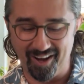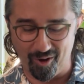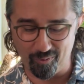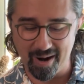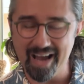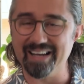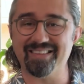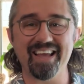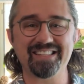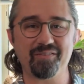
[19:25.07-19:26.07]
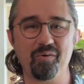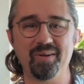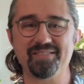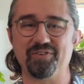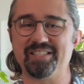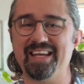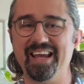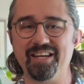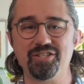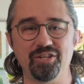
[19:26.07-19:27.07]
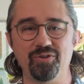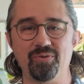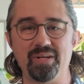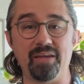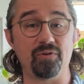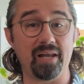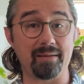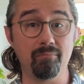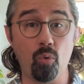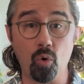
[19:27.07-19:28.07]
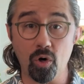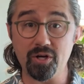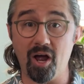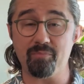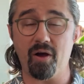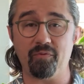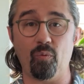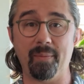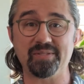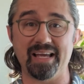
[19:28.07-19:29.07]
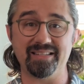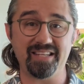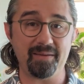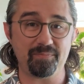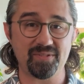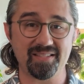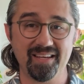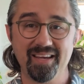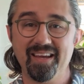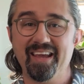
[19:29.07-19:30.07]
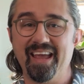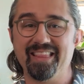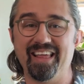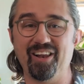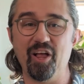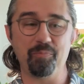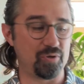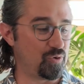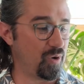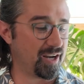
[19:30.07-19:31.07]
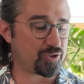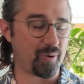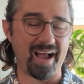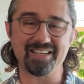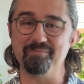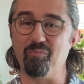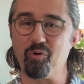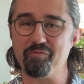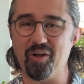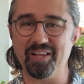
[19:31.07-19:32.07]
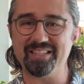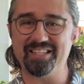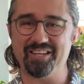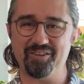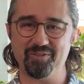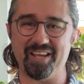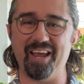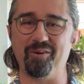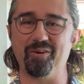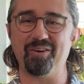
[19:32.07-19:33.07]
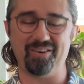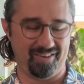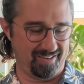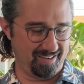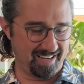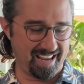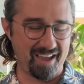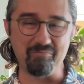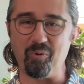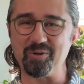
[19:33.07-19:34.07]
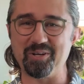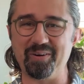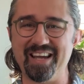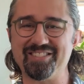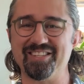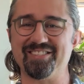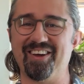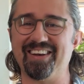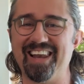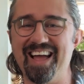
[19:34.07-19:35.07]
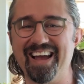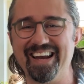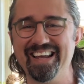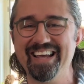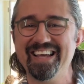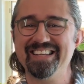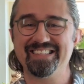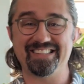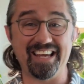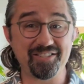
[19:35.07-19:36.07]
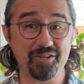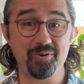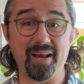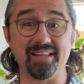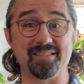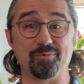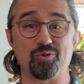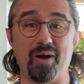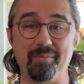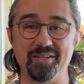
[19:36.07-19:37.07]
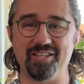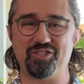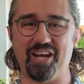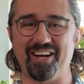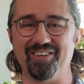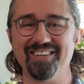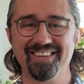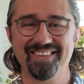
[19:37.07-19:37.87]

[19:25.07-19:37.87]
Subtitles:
All right, thanks everyone for staying tuned. If you'd like more nonprofit website tips that'll help you attract more volunteers and get more donations online, stay tuned and subscribe to this channel.